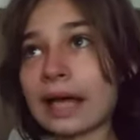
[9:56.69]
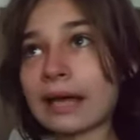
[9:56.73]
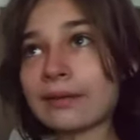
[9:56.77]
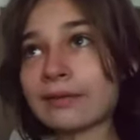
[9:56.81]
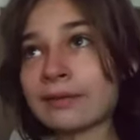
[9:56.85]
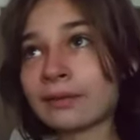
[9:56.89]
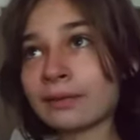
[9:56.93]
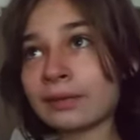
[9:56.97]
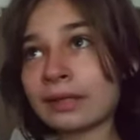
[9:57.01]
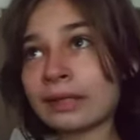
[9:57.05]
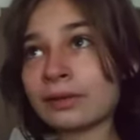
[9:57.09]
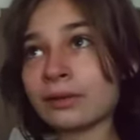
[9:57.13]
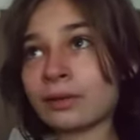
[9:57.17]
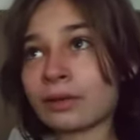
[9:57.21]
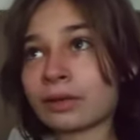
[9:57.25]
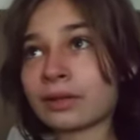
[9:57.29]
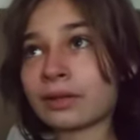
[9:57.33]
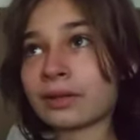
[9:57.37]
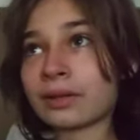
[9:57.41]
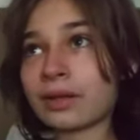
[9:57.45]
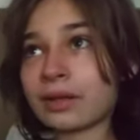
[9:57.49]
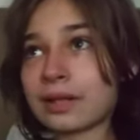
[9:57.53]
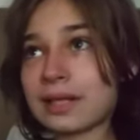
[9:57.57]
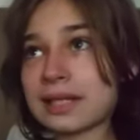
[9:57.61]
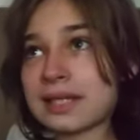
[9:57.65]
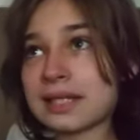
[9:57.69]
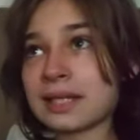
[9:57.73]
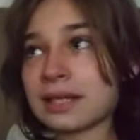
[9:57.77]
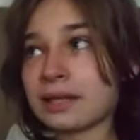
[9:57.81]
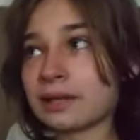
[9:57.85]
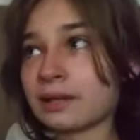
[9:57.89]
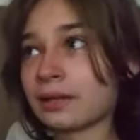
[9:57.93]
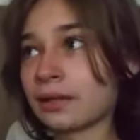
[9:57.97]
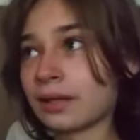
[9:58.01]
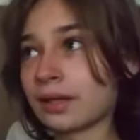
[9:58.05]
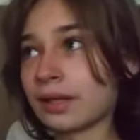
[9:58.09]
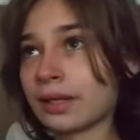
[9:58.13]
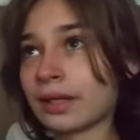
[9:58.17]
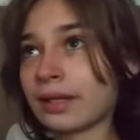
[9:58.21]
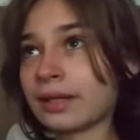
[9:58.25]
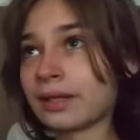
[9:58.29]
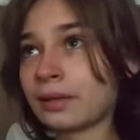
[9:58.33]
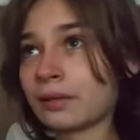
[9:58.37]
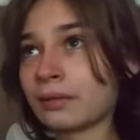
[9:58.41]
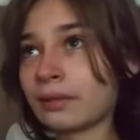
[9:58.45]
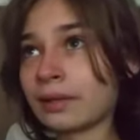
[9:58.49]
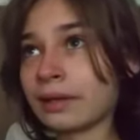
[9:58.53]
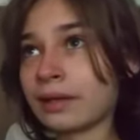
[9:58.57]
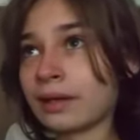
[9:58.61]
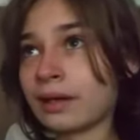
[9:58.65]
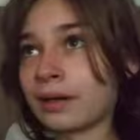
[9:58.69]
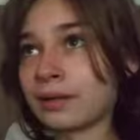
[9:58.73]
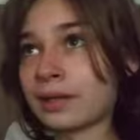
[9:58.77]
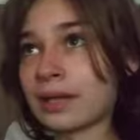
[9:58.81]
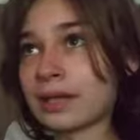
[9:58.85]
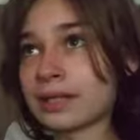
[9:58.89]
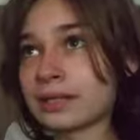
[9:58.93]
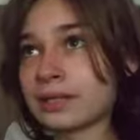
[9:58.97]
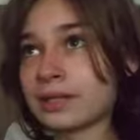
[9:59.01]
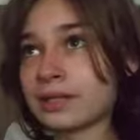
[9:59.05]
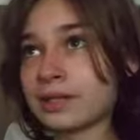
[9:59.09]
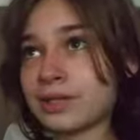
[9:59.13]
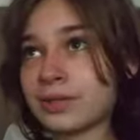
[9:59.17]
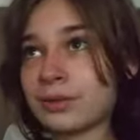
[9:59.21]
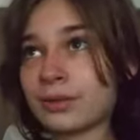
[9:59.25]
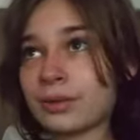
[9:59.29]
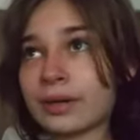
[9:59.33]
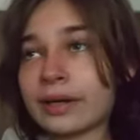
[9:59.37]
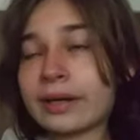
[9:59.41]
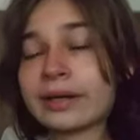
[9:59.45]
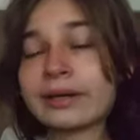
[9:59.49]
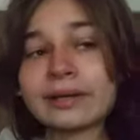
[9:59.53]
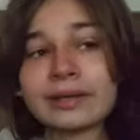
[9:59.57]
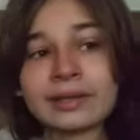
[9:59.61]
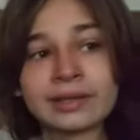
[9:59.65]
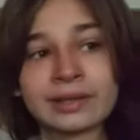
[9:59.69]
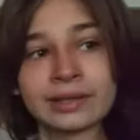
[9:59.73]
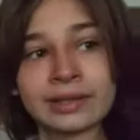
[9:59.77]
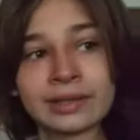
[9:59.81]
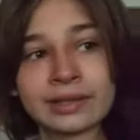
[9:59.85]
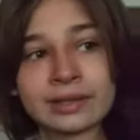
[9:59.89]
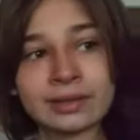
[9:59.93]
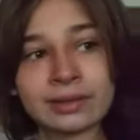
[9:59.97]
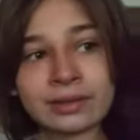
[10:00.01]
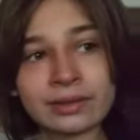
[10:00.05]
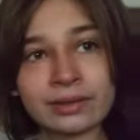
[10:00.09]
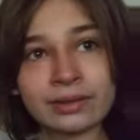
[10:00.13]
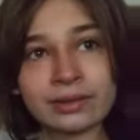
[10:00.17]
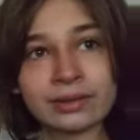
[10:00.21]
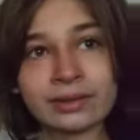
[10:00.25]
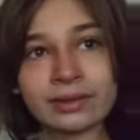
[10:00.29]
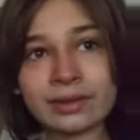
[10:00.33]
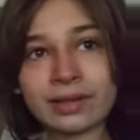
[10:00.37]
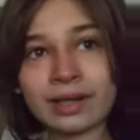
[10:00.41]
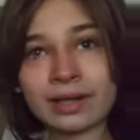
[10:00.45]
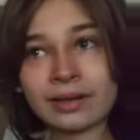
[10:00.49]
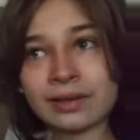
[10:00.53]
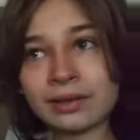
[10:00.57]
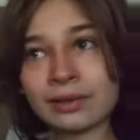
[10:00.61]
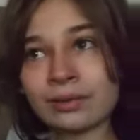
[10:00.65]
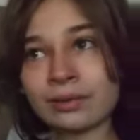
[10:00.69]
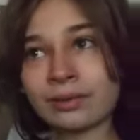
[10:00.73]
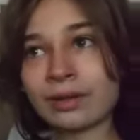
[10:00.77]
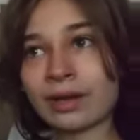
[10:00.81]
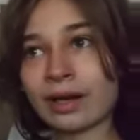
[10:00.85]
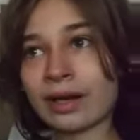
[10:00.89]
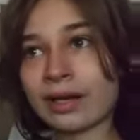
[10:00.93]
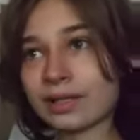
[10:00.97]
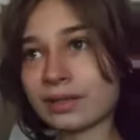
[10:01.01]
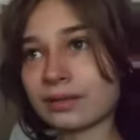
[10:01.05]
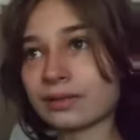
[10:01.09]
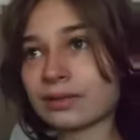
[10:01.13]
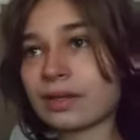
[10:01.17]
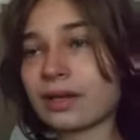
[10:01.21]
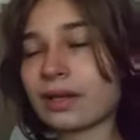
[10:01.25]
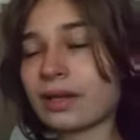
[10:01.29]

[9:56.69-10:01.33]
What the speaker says: haven't really looked into Audacity. I don't like Audacity's UI. It's called UIs.